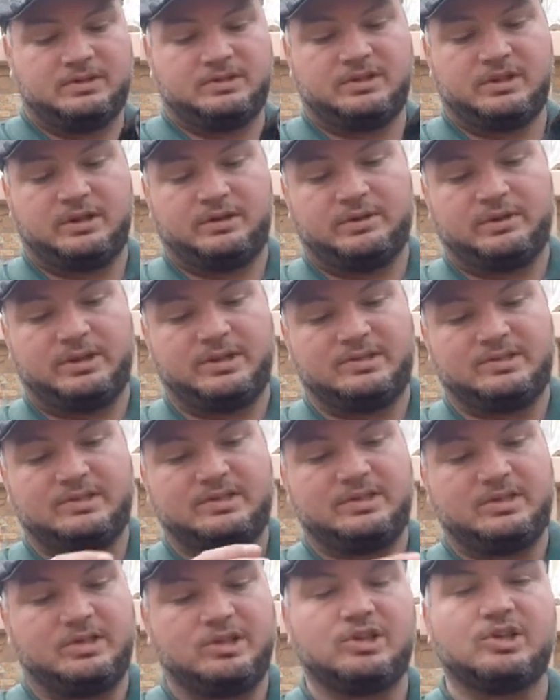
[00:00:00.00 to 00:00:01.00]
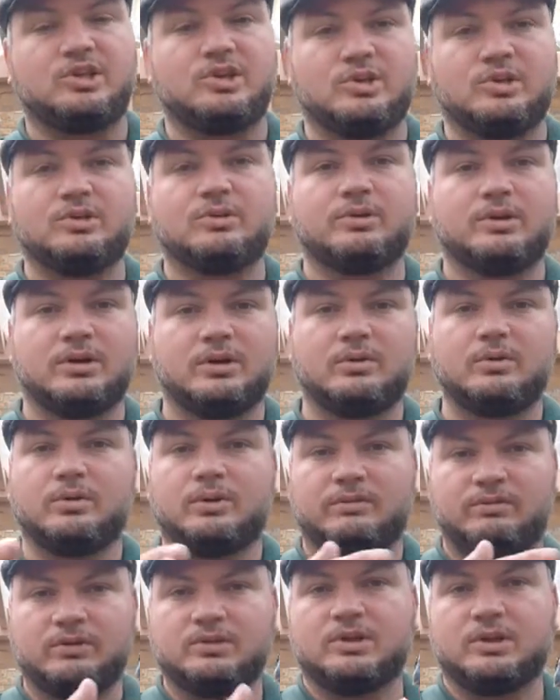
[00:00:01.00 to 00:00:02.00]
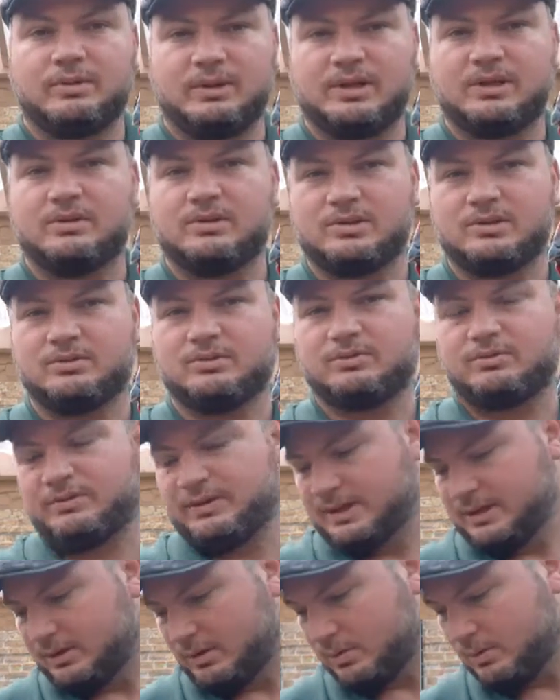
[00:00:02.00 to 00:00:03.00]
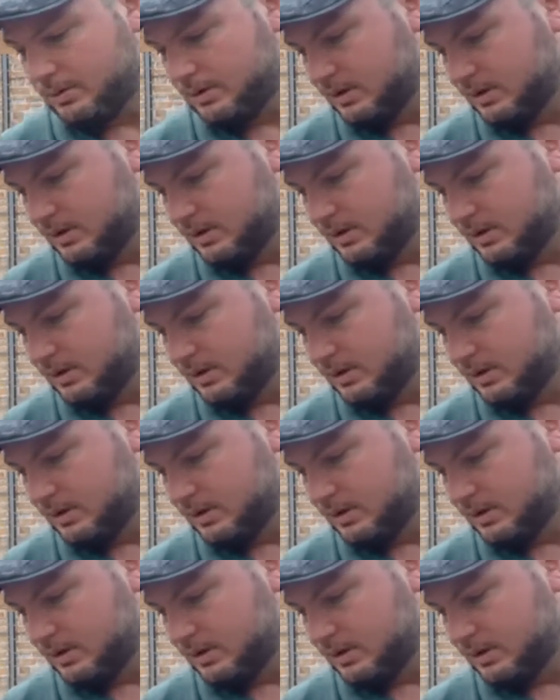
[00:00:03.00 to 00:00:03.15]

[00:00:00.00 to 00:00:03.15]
So you'll know if you do it, you'll feel.